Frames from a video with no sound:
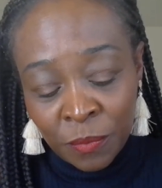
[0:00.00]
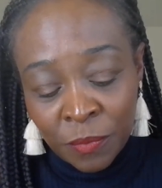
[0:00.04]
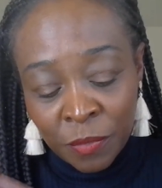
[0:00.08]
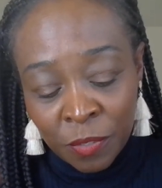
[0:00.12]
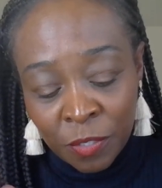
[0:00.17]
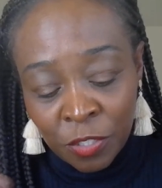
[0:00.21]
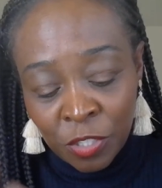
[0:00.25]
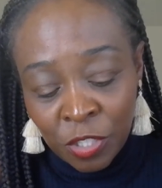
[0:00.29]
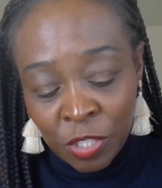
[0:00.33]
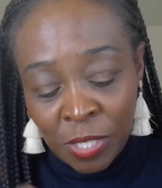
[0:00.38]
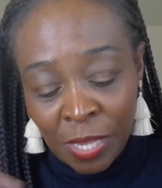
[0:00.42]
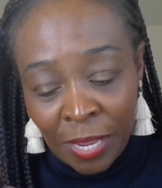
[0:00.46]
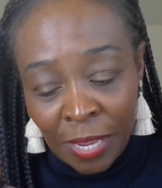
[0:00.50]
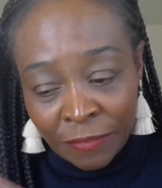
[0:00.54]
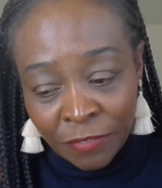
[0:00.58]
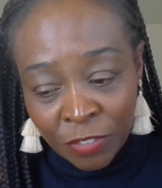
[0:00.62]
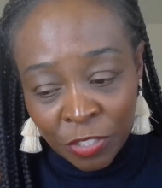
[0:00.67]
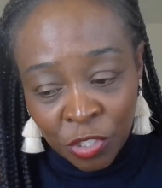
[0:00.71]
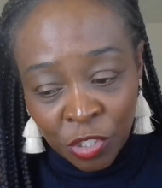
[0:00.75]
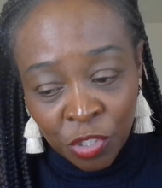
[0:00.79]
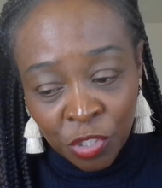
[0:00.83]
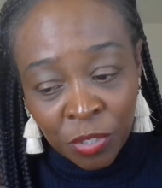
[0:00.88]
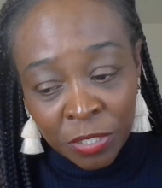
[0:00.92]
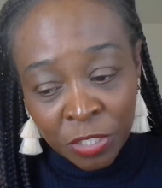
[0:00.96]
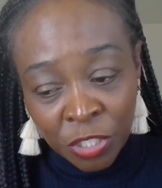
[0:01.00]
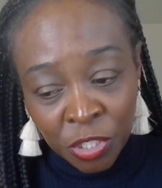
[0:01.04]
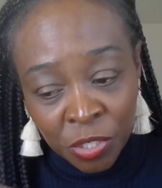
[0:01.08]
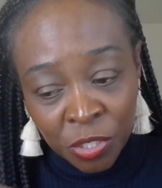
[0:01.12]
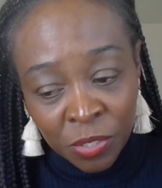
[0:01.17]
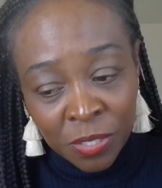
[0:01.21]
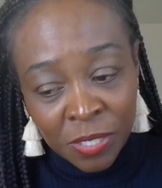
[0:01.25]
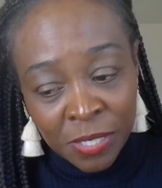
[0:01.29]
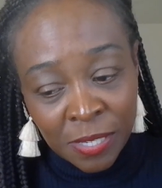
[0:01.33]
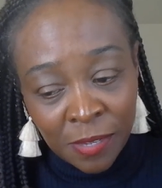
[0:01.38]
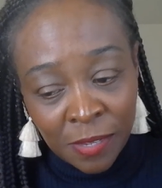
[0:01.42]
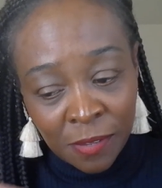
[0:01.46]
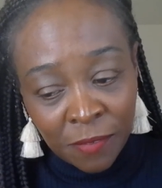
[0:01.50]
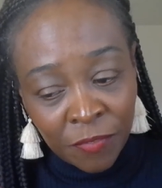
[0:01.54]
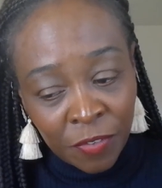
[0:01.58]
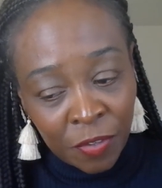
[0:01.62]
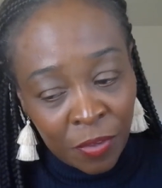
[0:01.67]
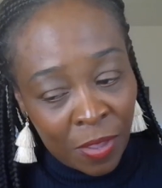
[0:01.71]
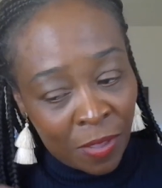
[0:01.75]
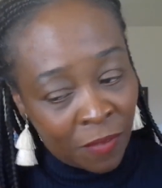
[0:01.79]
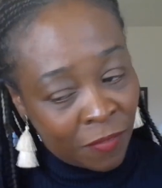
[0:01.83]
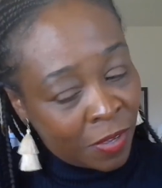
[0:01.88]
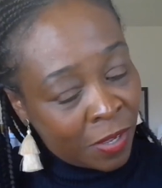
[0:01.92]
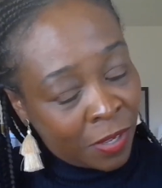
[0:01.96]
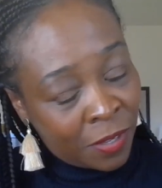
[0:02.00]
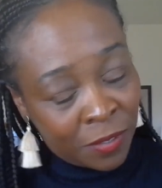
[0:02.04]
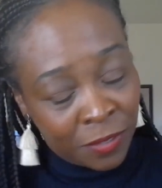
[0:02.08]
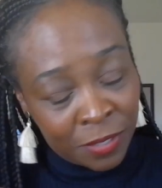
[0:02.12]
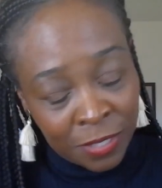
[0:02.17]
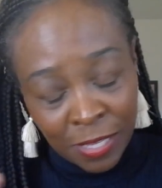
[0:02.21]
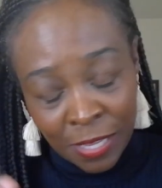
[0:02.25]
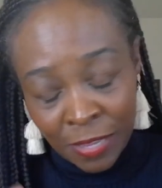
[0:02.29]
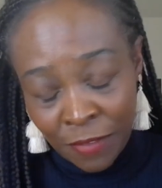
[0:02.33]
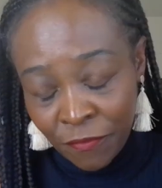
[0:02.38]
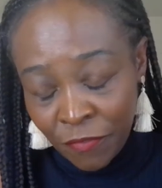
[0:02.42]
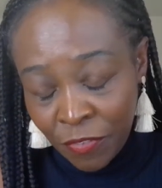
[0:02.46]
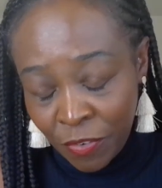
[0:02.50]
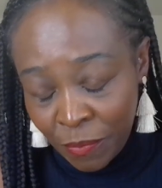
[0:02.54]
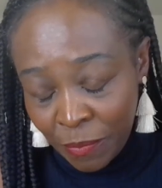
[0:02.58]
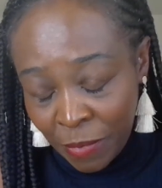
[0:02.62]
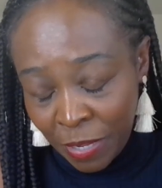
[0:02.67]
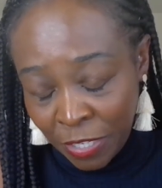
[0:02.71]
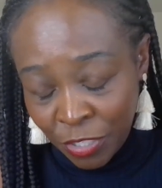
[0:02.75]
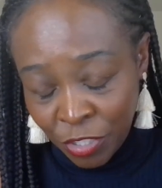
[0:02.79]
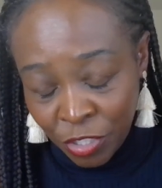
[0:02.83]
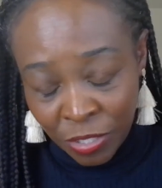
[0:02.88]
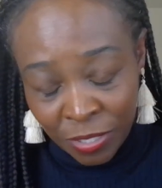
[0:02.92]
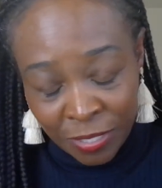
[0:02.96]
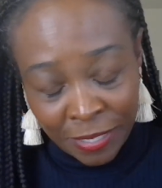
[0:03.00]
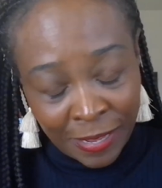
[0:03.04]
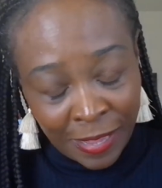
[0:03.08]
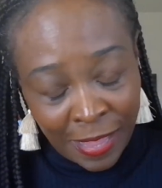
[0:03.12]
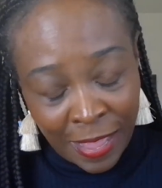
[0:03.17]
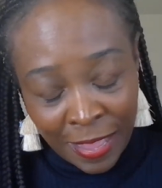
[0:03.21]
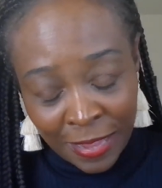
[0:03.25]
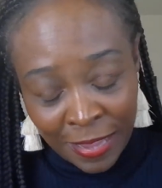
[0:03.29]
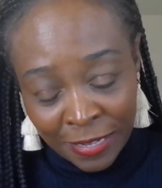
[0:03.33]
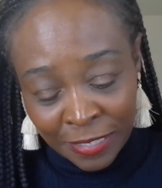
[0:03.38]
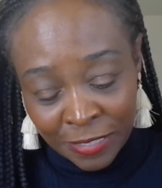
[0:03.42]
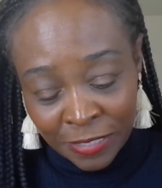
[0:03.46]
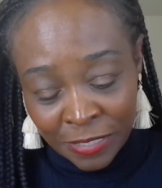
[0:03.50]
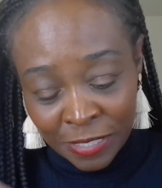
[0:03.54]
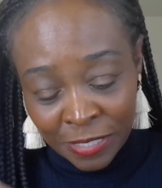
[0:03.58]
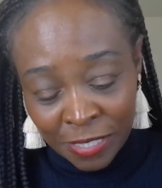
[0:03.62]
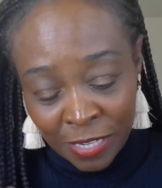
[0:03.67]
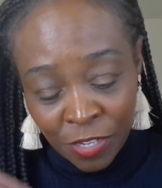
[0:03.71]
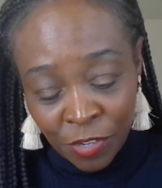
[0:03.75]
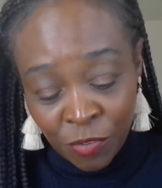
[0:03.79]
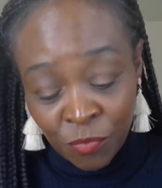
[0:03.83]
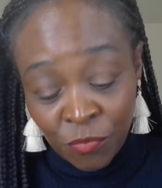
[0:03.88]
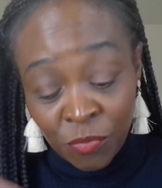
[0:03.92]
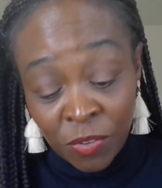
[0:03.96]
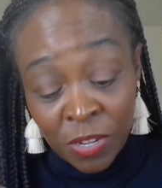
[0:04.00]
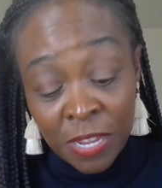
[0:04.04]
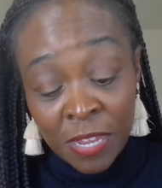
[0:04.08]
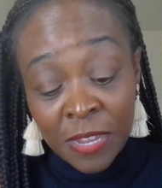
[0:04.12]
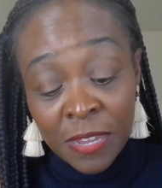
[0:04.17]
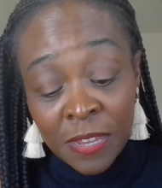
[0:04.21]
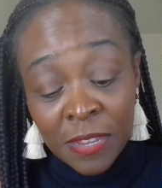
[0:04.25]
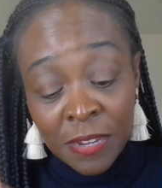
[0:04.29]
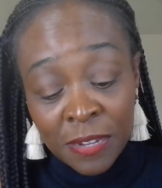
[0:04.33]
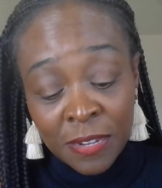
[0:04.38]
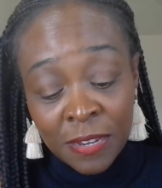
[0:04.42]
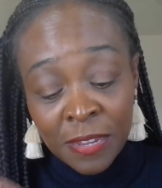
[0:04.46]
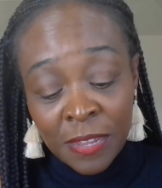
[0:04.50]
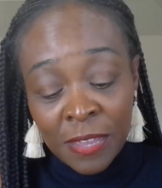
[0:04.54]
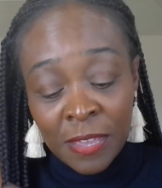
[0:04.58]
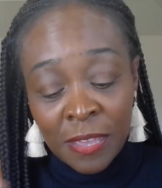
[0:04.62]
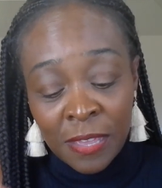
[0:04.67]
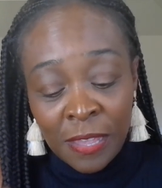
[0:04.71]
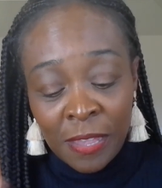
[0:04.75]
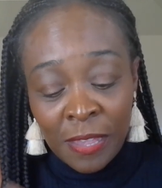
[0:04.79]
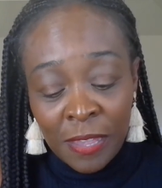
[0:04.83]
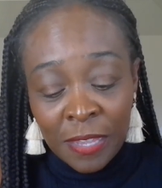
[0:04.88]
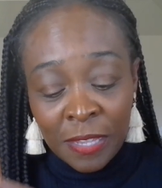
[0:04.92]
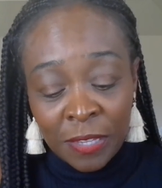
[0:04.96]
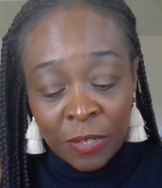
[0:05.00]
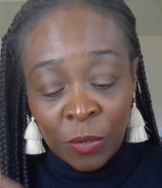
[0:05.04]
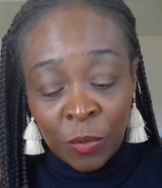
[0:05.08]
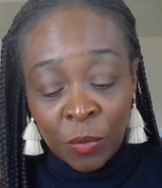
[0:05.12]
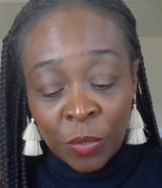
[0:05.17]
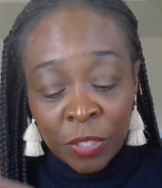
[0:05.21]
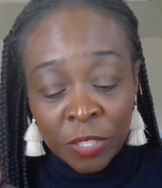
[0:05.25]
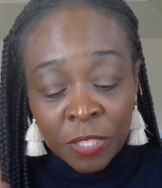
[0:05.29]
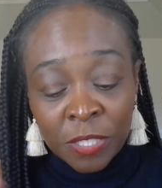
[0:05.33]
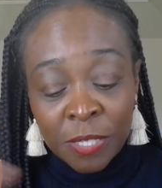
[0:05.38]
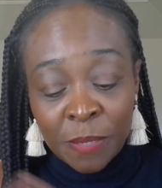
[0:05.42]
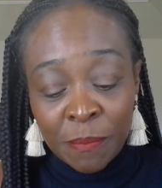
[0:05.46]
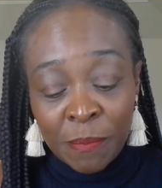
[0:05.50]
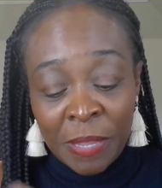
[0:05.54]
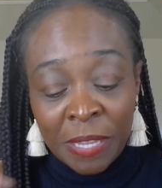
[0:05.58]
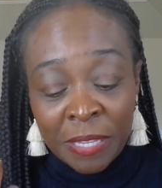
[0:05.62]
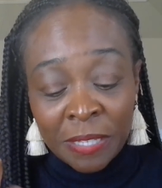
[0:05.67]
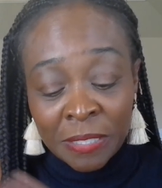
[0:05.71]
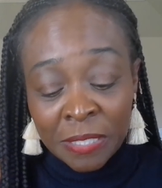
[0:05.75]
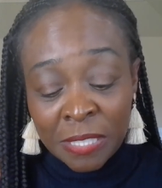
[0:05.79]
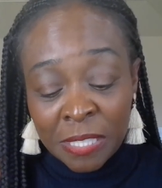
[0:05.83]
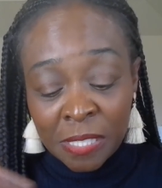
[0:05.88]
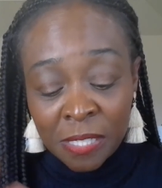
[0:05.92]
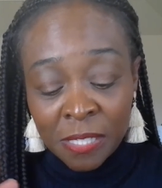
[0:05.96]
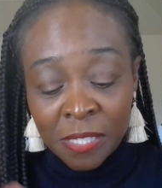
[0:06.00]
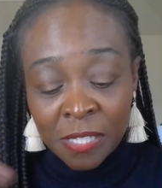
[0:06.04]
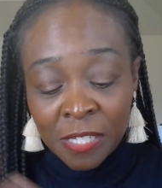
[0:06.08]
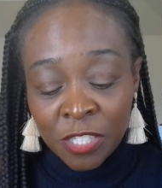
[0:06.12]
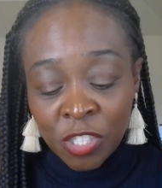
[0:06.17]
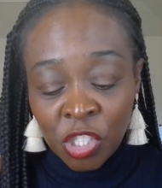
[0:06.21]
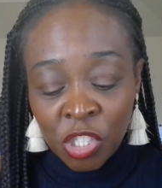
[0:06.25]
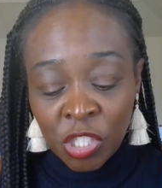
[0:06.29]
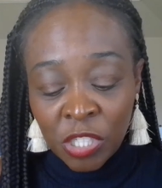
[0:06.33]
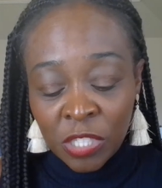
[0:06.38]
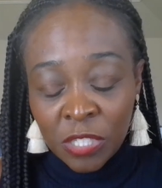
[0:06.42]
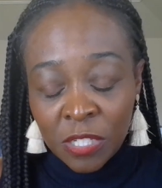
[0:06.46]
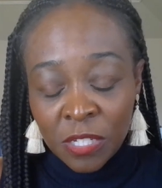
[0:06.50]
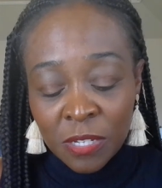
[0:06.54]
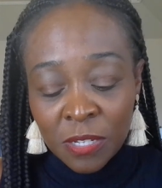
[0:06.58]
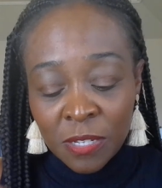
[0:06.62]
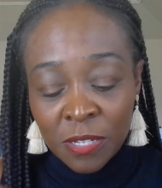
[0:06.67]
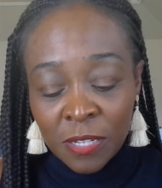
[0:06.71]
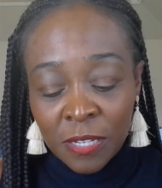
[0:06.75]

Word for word: You just have to trust yourself. You have all the information and guidance that you need in order to make a decision.